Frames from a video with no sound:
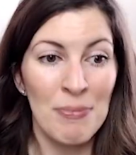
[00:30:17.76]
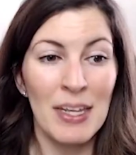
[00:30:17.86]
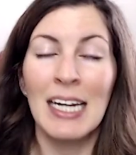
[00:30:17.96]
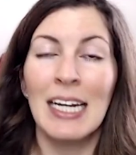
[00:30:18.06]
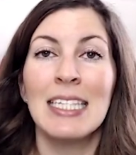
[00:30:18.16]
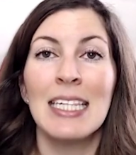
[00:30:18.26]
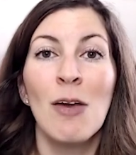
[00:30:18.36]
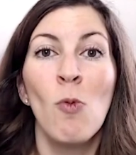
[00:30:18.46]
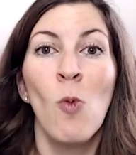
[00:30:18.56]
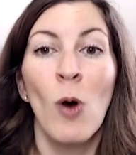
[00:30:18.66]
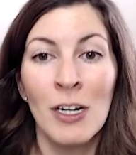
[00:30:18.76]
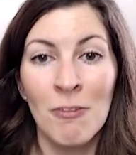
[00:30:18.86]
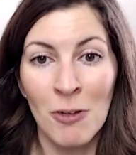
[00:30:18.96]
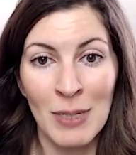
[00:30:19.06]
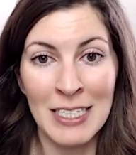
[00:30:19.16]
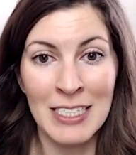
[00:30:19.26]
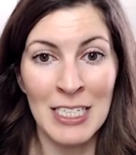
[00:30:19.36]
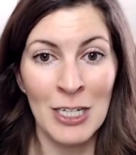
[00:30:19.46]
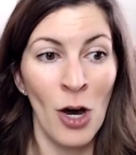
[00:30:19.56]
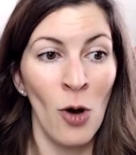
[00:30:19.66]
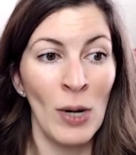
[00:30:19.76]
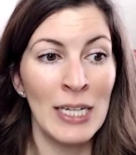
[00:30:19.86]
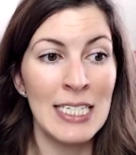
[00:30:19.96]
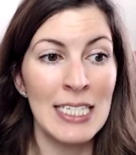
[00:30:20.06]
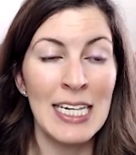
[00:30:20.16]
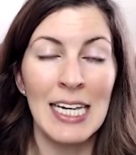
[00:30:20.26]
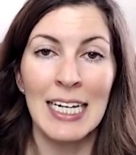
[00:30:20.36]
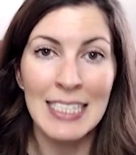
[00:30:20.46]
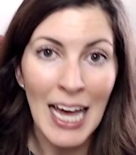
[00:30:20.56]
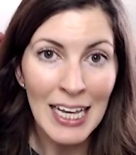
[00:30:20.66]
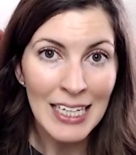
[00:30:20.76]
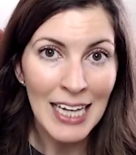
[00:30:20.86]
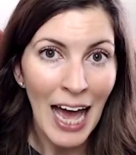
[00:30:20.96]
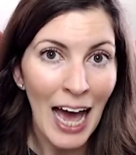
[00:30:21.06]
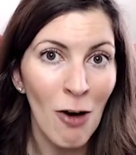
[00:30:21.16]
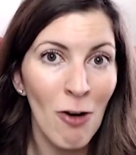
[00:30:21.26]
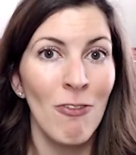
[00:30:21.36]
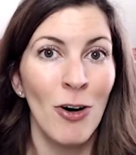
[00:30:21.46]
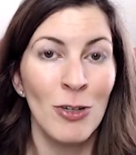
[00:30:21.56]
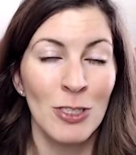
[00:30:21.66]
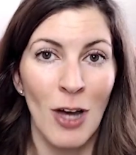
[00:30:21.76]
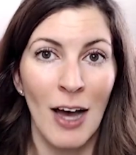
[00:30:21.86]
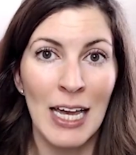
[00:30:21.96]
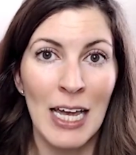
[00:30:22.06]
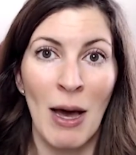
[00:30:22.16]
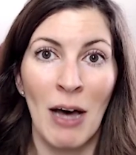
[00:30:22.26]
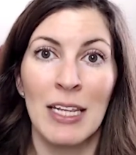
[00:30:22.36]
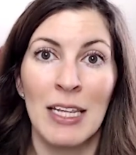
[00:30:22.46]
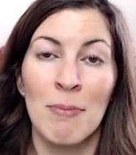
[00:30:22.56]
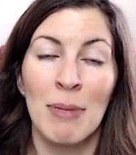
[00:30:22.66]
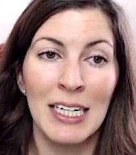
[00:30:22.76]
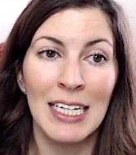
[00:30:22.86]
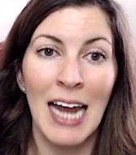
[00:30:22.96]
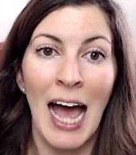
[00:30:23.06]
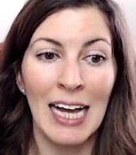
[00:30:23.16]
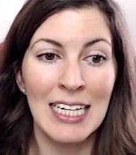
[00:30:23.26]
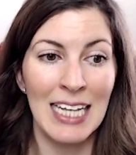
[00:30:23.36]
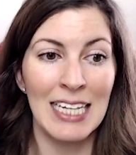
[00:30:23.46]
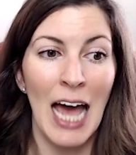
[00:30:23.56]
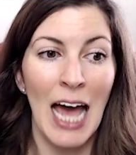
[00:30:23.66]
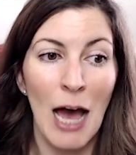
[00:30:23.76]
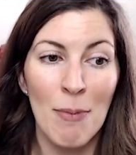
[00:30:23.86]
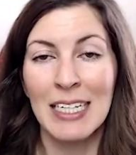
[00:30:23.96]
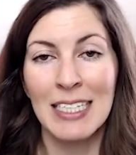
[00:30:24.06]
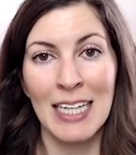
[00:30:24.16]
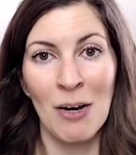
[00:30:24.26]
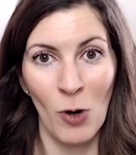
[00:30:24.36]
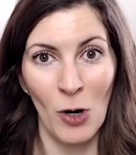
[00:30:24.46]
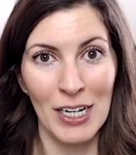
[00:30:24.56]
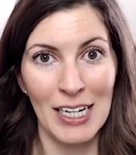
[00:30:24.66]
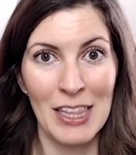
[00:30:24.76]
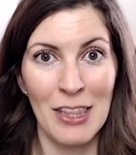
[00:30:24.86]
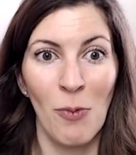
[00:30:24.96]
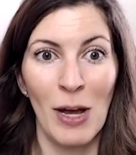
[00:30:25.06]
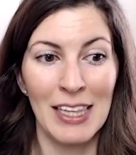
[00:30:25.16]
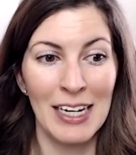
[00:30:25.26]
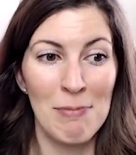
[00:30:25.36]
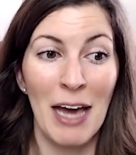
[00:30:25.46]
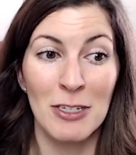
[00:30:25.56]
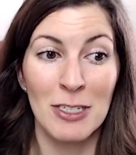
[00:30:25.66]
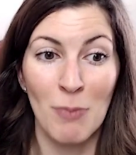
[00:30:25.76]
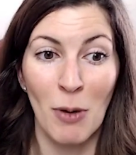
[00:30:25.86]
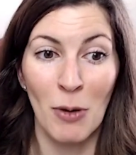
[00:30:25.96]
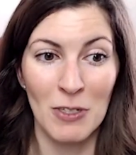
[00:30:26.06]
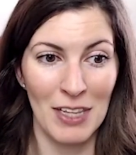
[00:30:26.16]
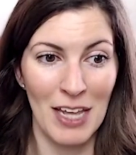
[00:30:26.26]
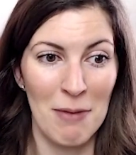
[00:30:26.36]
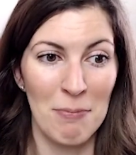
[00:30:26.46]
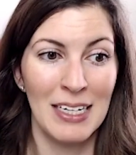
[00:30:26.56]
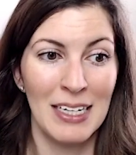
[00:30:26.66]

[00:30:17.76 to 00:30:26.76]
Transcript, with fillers: it is a wonderful place to go and see exactly how folks are talking about the ability to access happiness at work in the way that matters most for them.